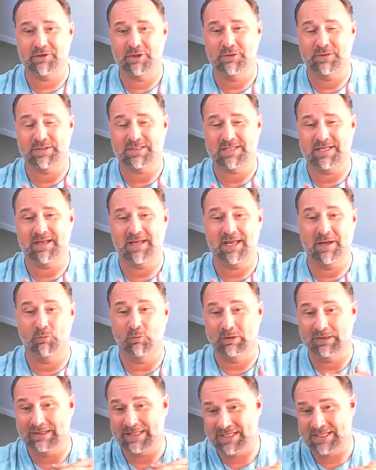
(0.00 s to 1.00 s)
You'll see that in
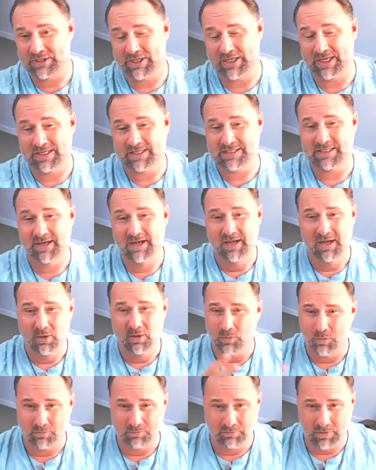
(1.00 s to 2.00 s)
religions,
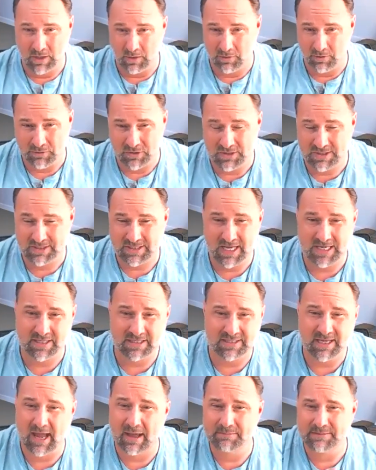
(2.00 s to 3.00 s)
you know, if you just take the
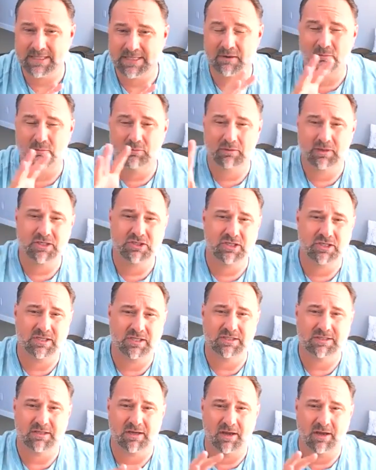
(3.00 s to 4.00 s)
top 10
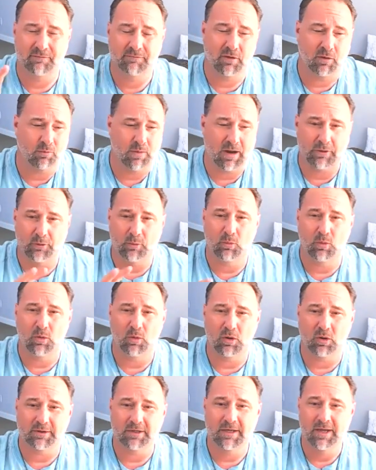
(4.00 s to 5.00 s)
religions of around the
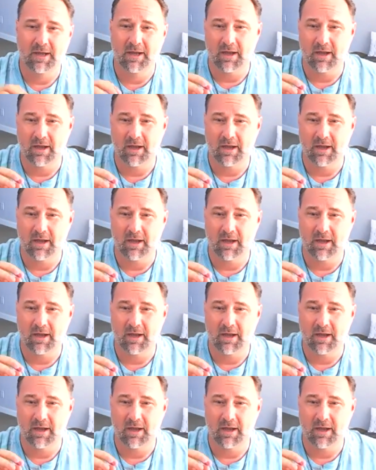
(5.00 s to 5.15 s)
world,